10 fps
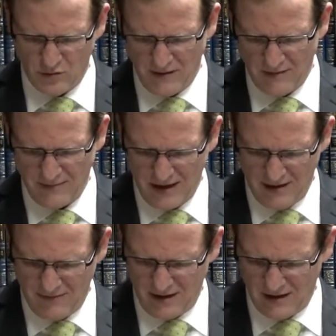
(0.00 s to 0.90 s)
Lomar
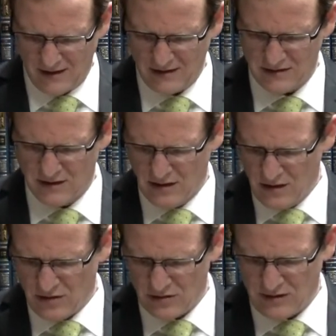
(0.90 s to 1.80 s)
Me'am Haaretz,
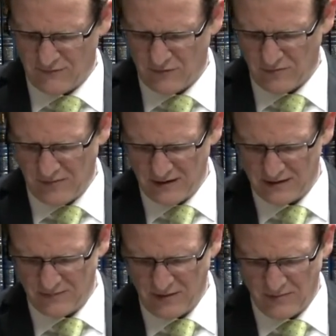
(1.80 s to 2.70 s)
you see from among
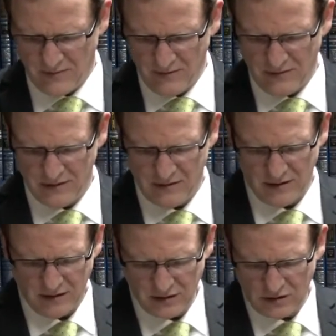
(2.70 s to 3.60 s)
the people that
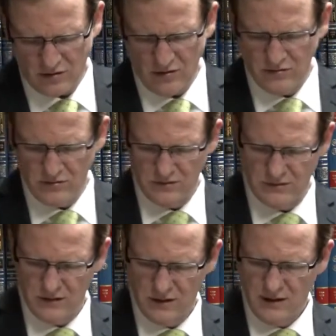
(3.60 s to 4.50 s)

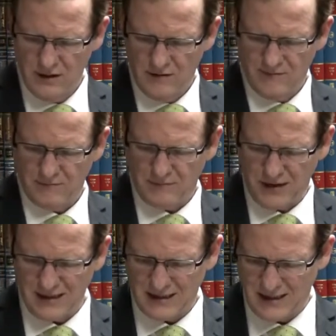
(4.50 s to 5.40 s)
exclude
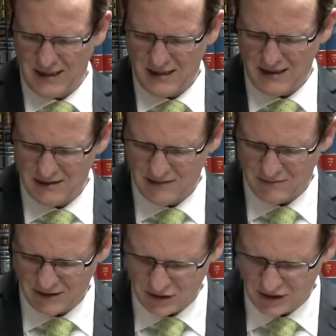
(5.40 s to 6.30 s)
Pratle
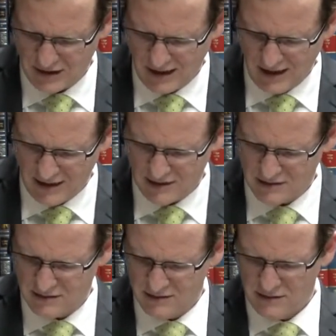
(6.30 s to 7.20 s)
Mashiach,
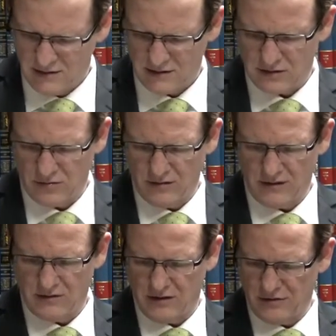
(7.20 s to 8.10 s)

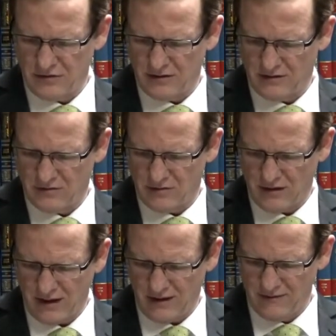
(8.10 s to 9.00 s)
excluding to anointed
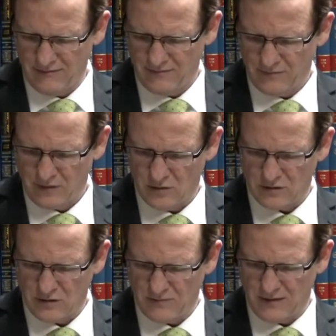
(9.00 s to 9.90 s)
Kohen, who
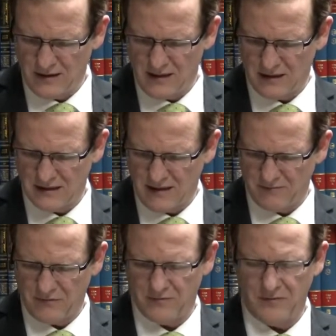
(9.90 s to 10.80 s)
is completely
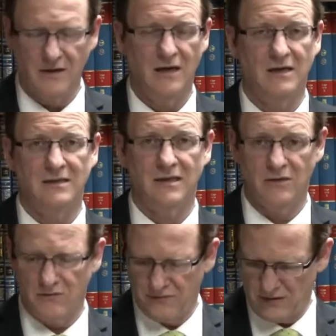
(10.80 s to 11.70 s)
exempt from bringing a sin
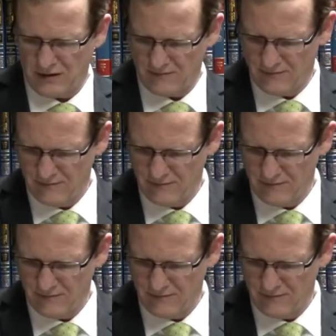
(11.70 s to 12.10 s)
offering